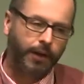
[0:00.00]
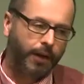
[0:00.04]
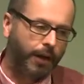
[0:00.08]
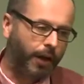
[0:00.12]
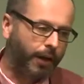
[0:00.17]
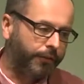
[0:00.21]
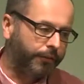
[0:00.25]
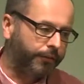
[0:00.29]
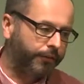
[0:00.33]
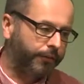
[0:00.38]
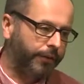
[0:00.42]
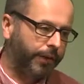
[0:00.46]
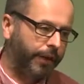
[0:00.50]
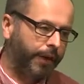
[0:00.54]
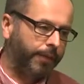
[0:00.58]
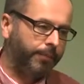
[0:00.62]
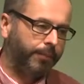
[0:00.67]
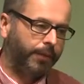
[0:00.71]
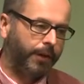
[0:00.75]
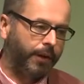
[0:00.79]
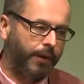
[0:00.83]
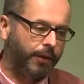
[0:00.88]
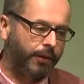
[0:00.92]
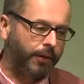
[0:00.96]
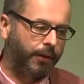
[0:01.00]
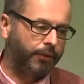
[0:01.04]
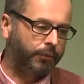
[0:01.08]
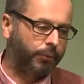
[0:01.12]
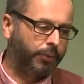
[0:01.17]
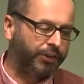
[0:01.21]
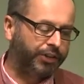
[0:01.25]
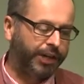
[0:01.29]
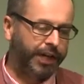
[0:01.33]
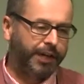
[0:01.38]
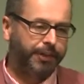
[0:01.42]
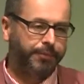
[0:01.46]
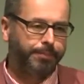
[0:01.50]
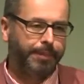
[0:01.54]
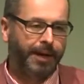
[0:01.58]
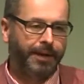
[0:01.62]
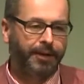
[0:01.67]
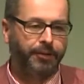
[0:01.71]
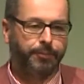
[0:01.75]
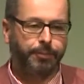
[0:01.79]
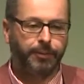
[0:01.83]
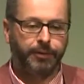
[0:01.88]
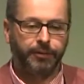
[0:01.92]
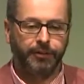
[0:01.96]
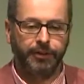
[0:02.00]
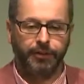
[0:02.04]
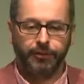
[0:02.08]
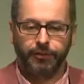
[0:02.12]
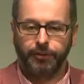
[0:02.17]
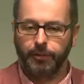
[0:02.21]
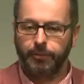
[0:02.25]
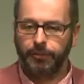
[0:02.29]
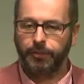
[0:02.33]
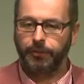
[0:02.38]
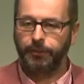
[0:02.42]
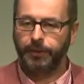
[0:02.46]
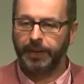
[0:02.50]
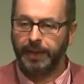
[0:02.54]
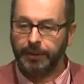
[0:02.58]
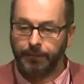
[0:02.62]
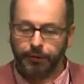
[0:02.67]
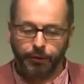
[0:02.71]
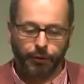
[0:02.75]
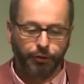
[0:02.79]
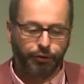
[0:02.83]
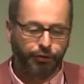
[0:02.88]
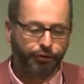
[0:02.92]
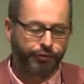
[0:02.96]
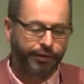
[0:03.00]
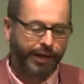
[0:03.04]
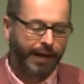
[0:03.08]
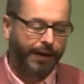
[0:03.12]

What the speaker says: as we change management in terms of evolutionary